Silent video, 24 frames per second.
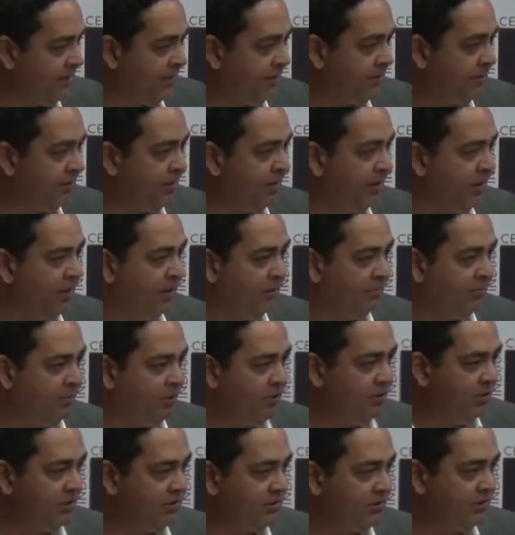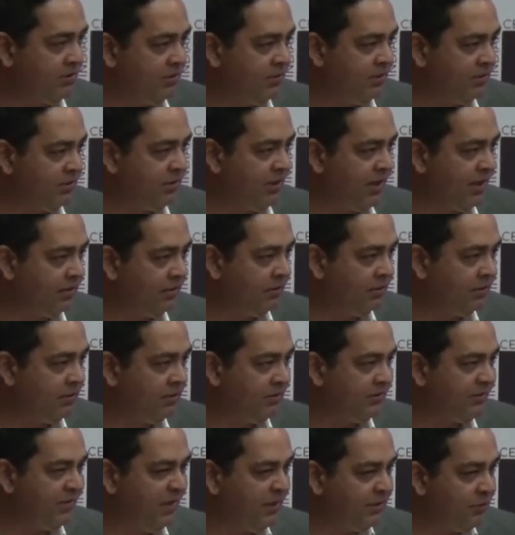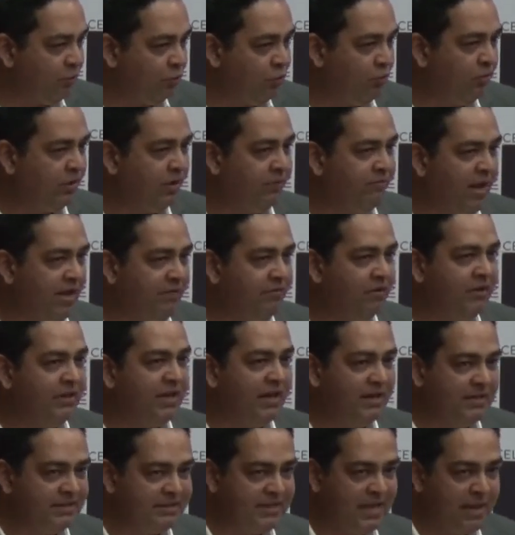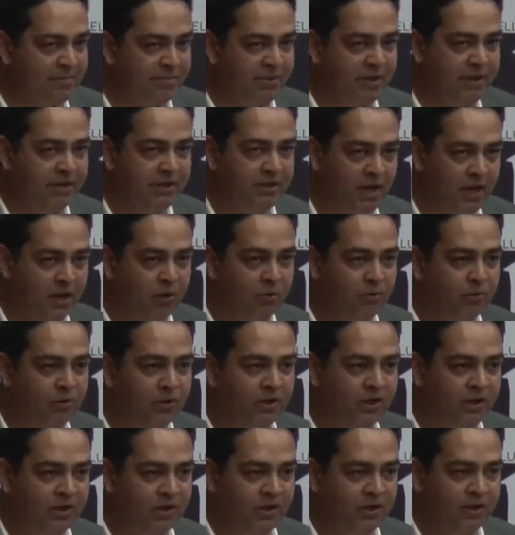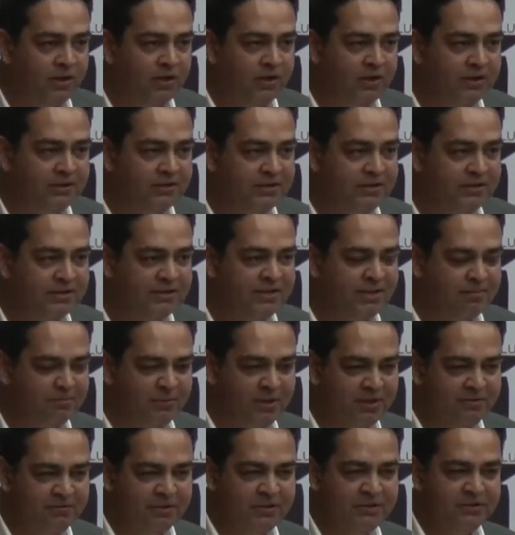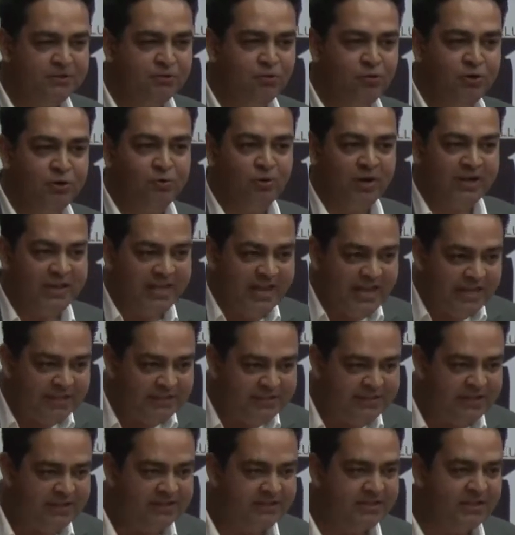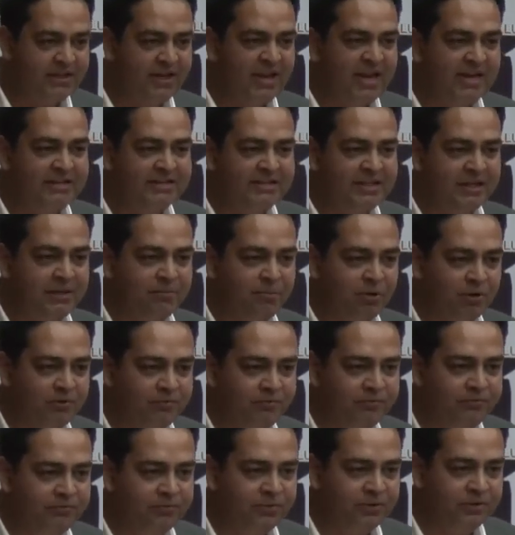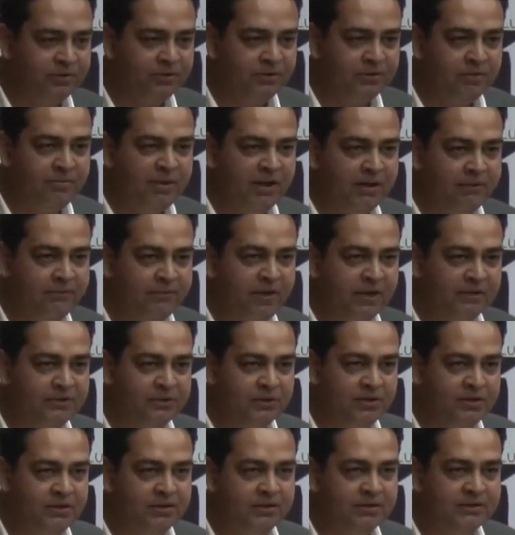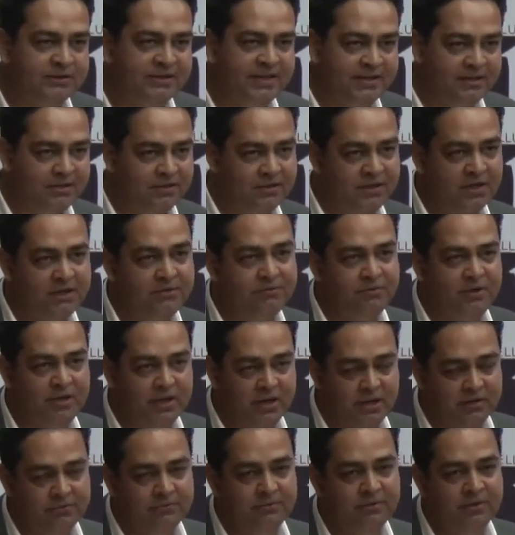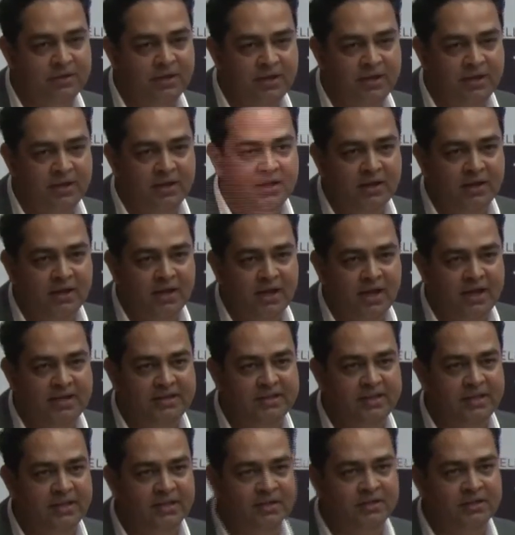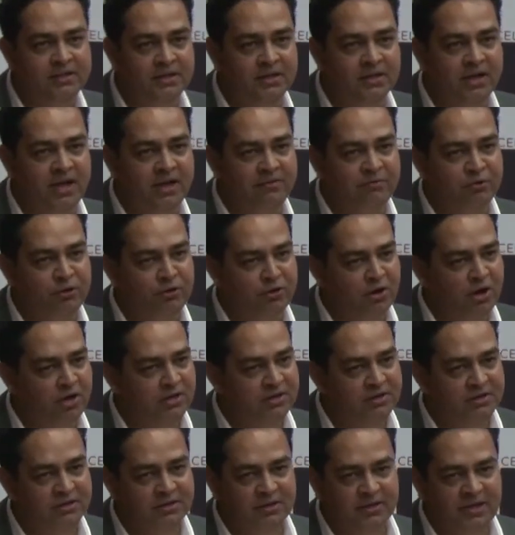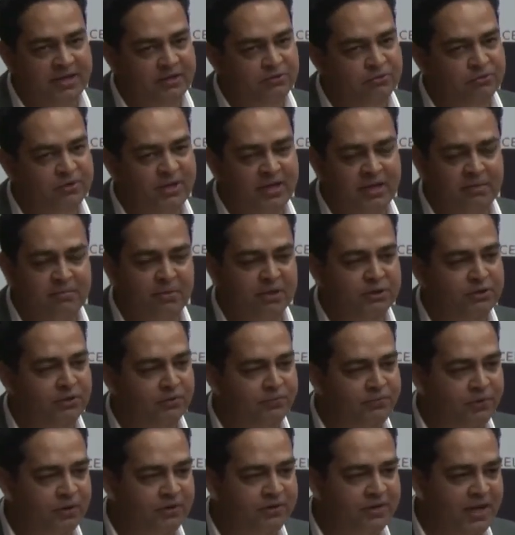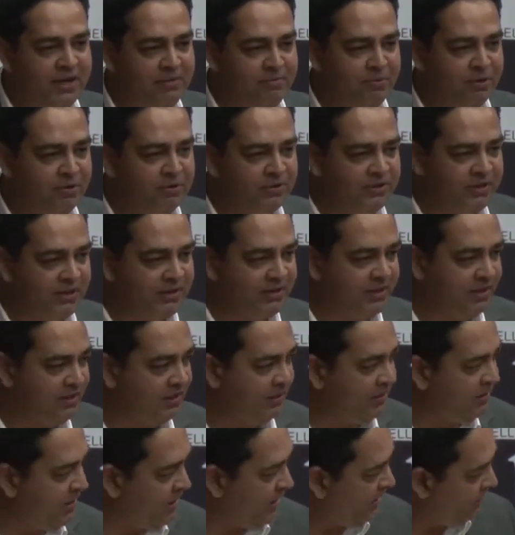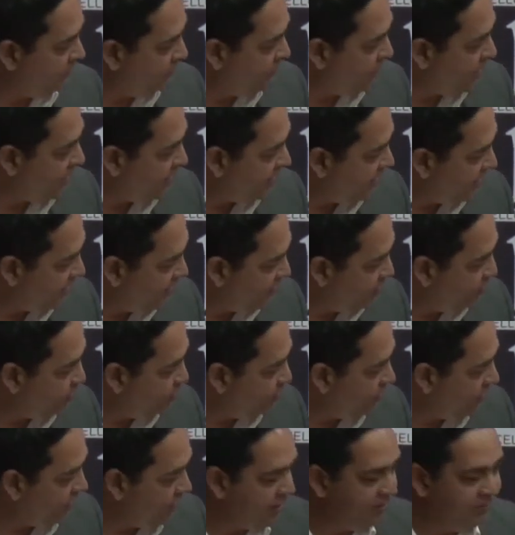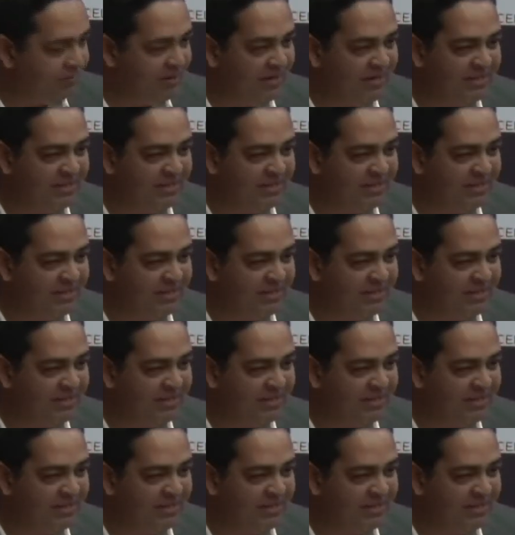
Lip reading: it, because the Silk Route revival that is happening now is something which is going to again change the landscape of the manufacturing sector that we have. I think I would not like to take much of your time, because I think we are here to hear our